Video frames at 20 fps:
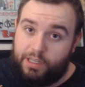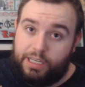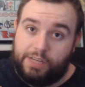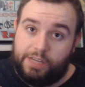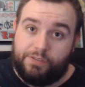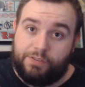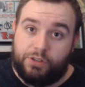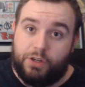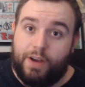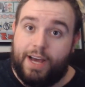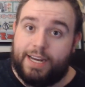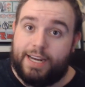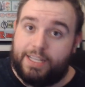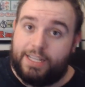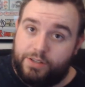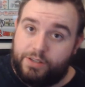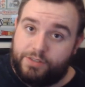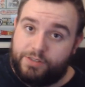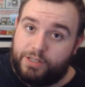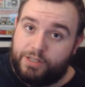If you know how to
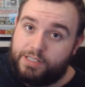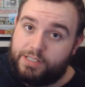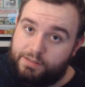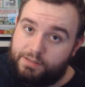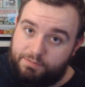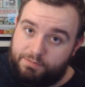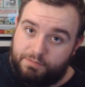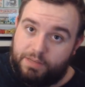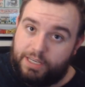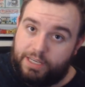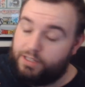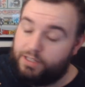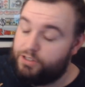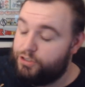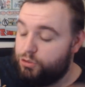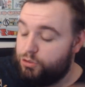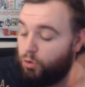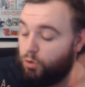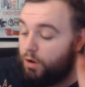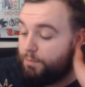use Frieza, he can
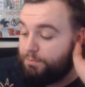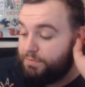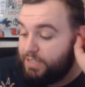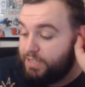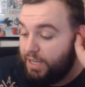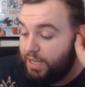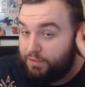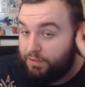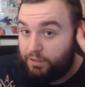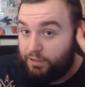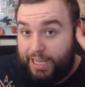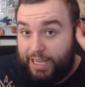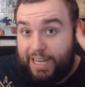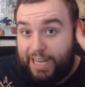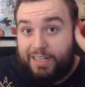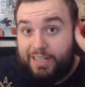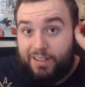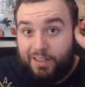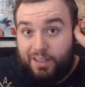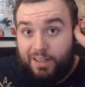destroy definitely,
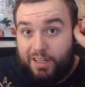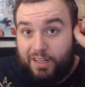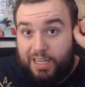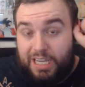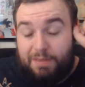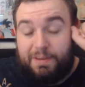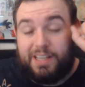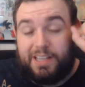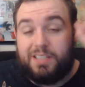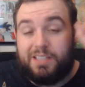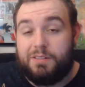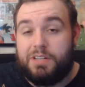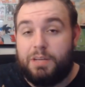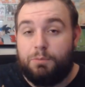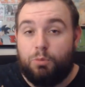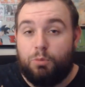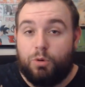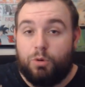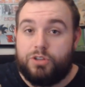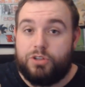and he makes him take
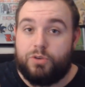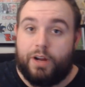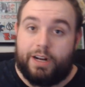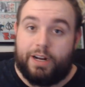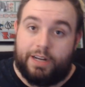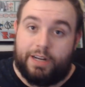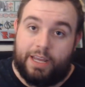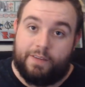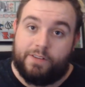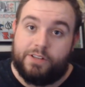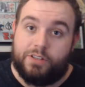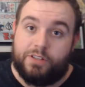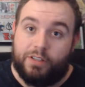more strike damage.